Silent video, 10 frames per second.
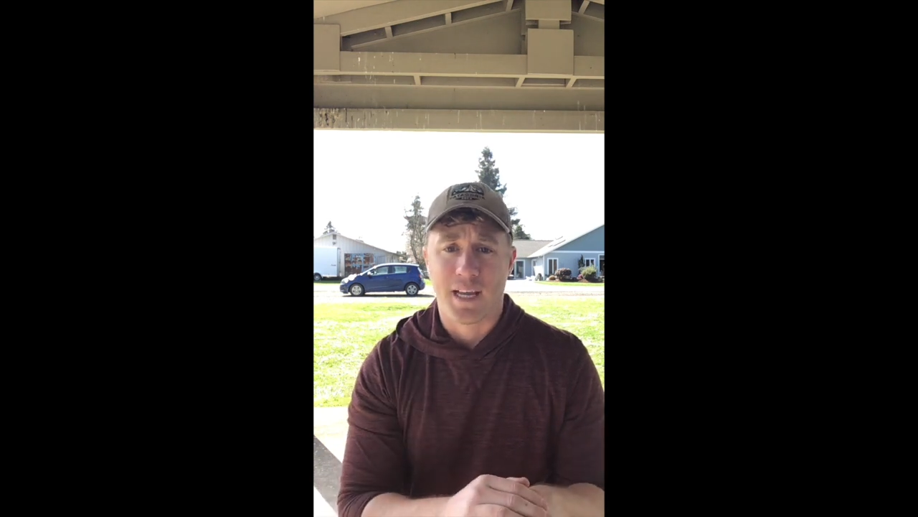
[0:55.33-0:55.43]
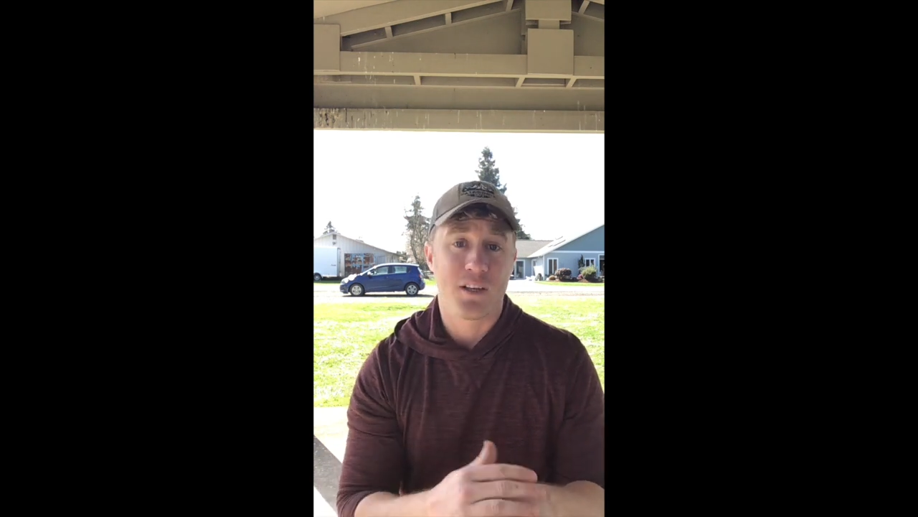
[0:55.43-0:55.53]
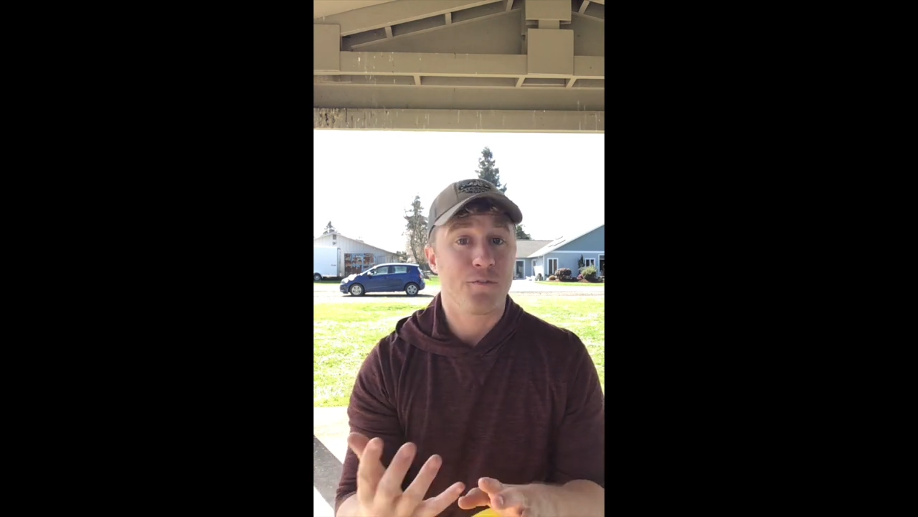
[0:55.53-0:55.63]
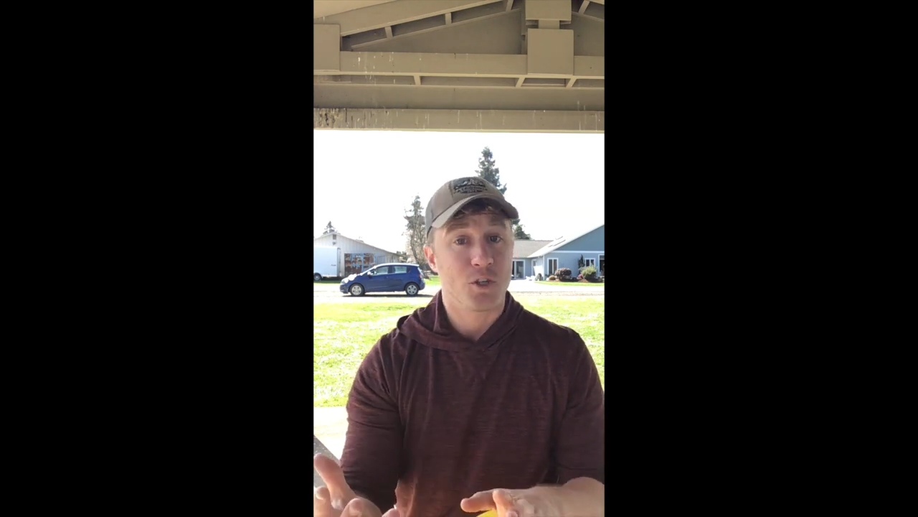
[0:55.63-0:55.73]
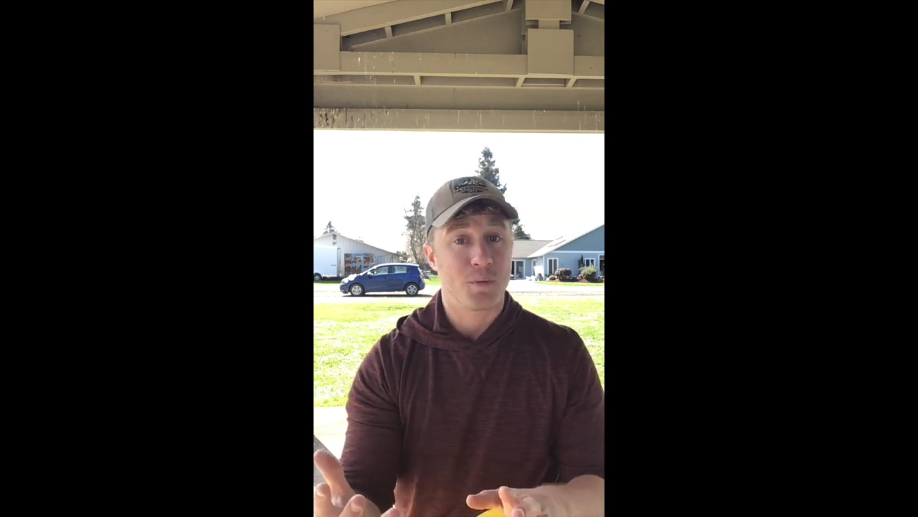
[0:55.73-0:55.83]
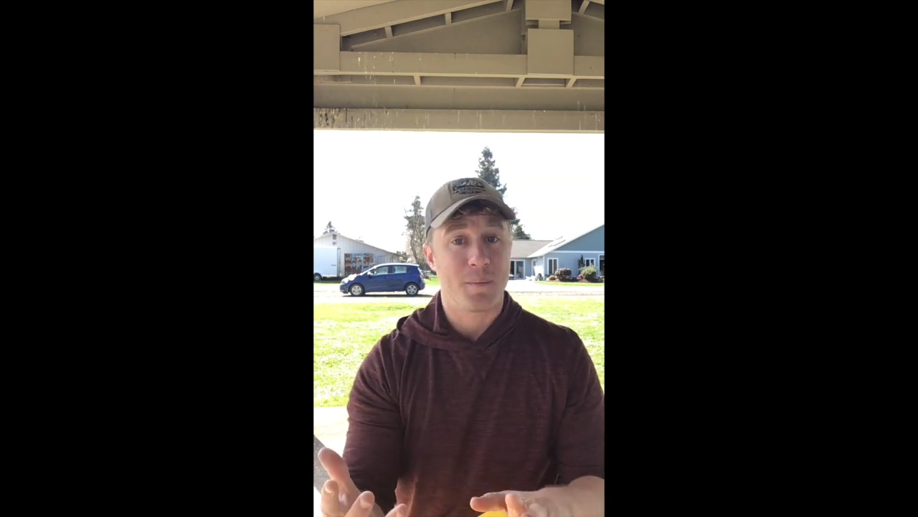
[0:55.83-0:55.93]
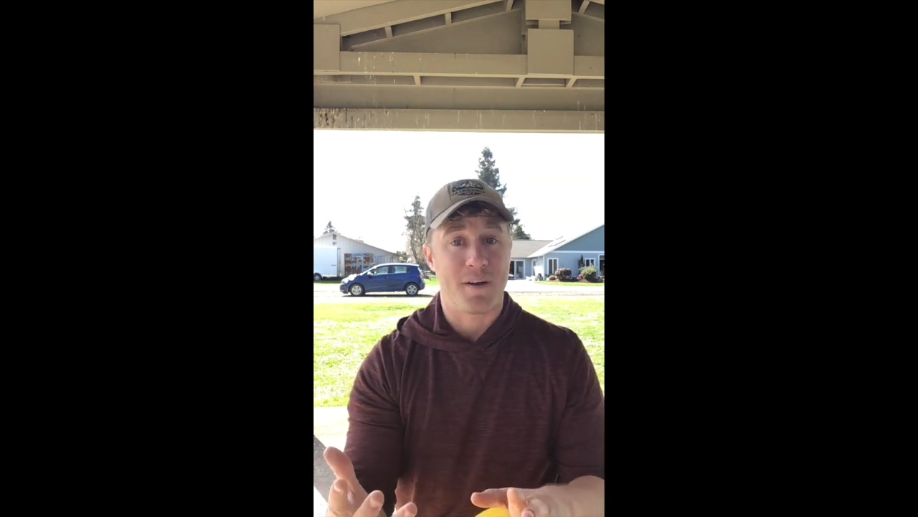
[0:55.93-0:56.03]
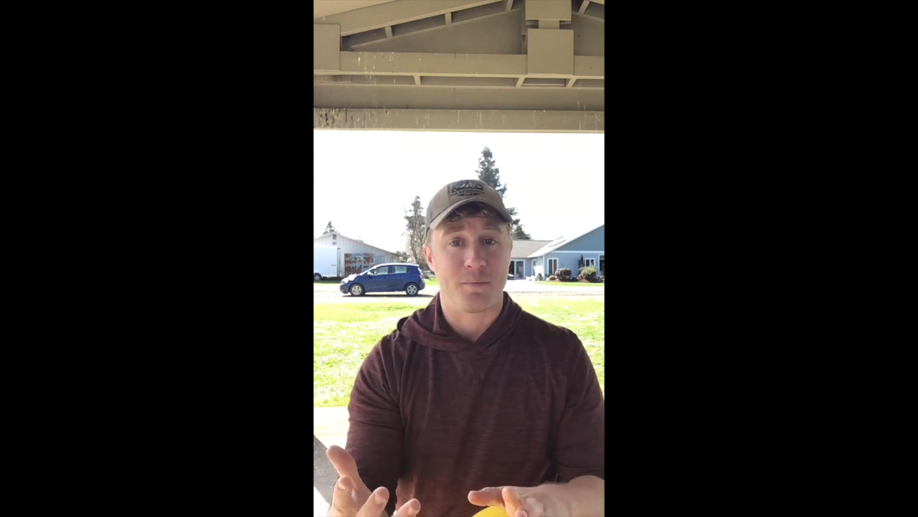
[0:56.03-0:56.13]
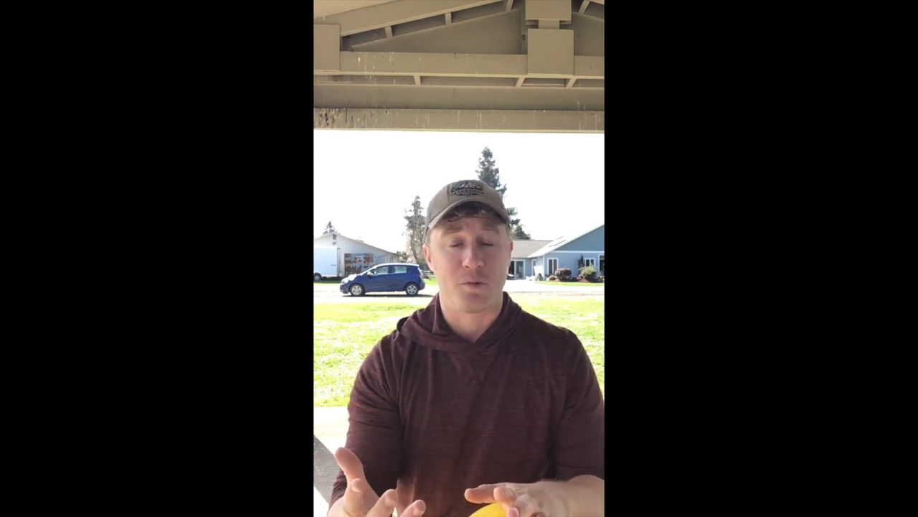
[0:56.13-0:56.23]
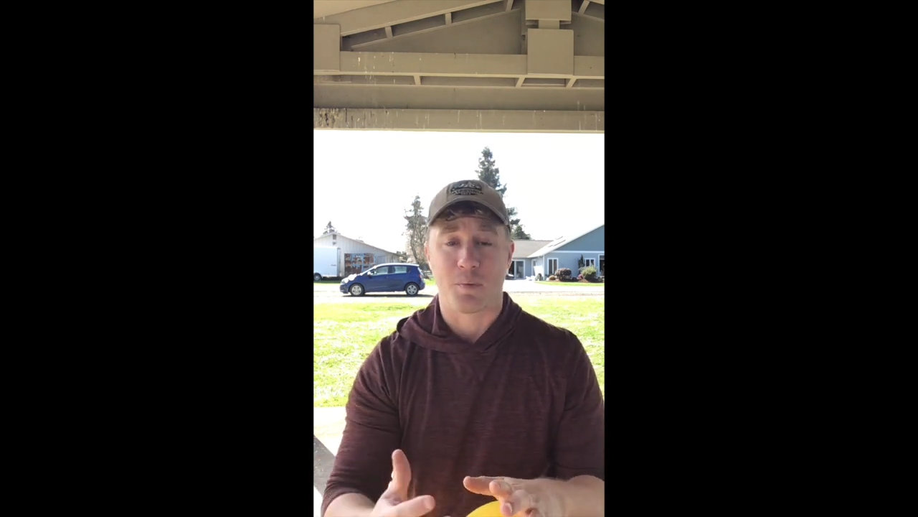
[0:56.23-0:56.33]
And it's the first week
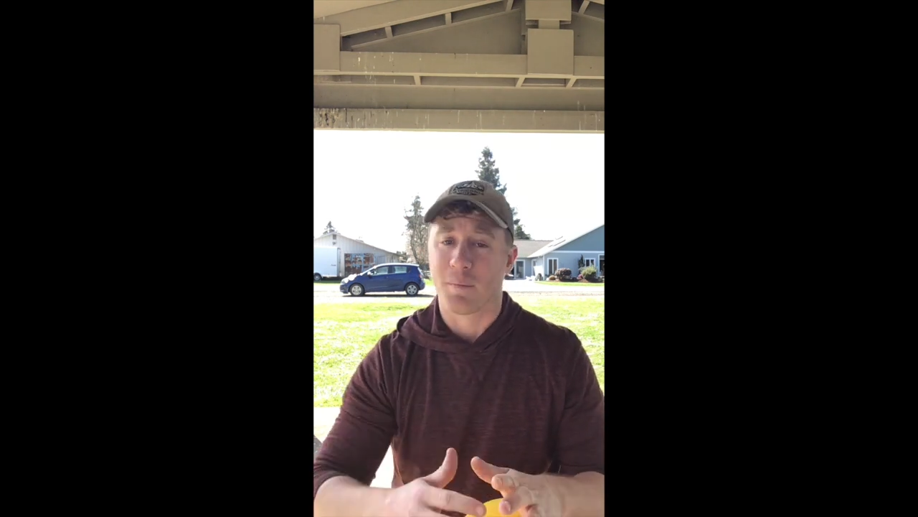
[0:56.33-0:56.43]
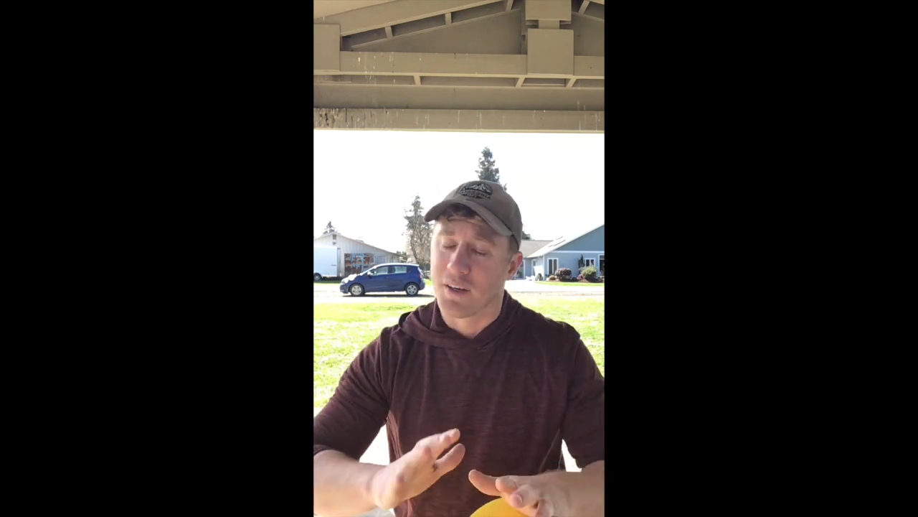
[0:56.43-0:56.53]
back from spring